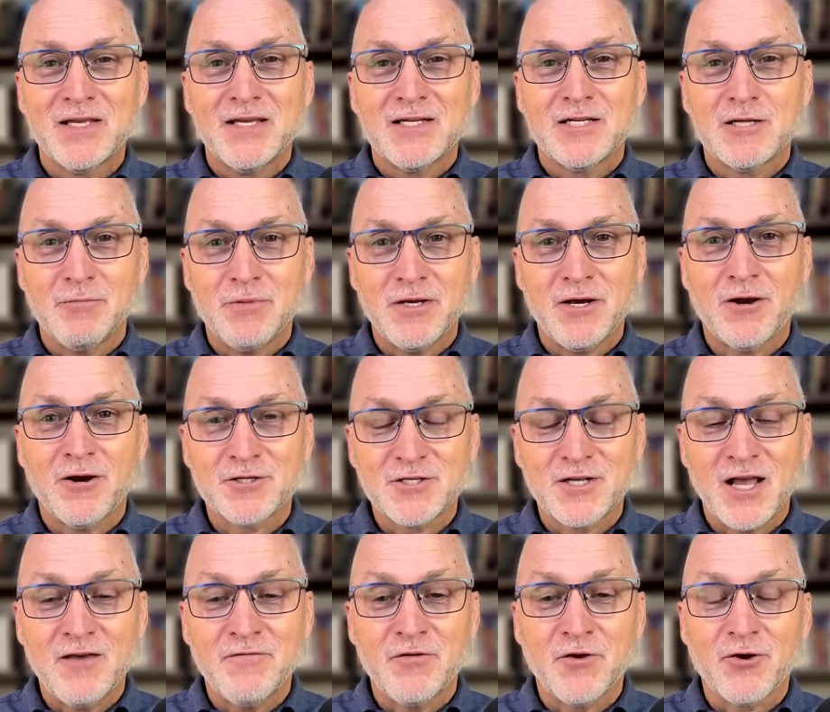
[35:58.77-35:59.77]
to be our
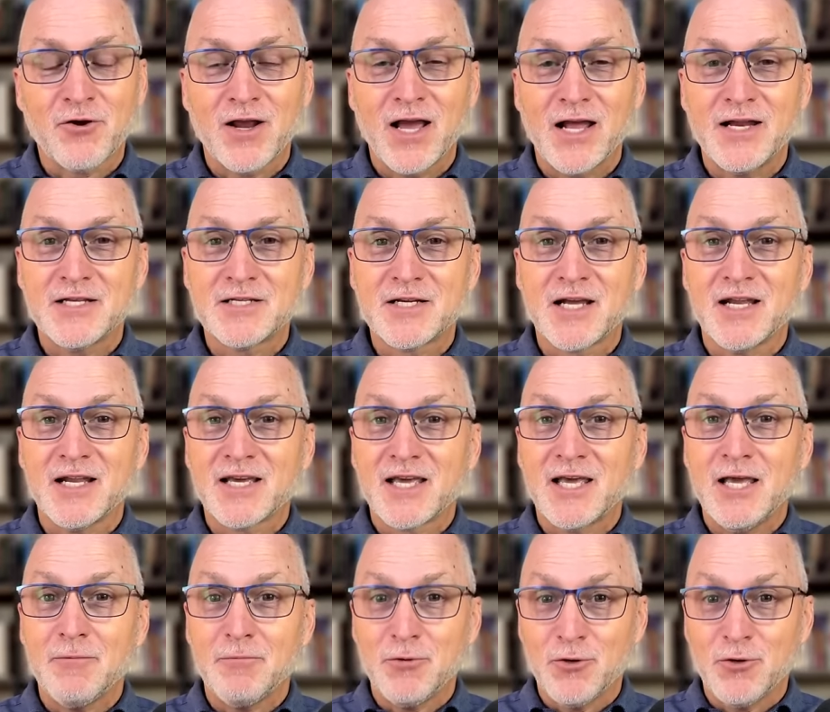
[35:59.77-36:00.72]
Savior, and he's going to keep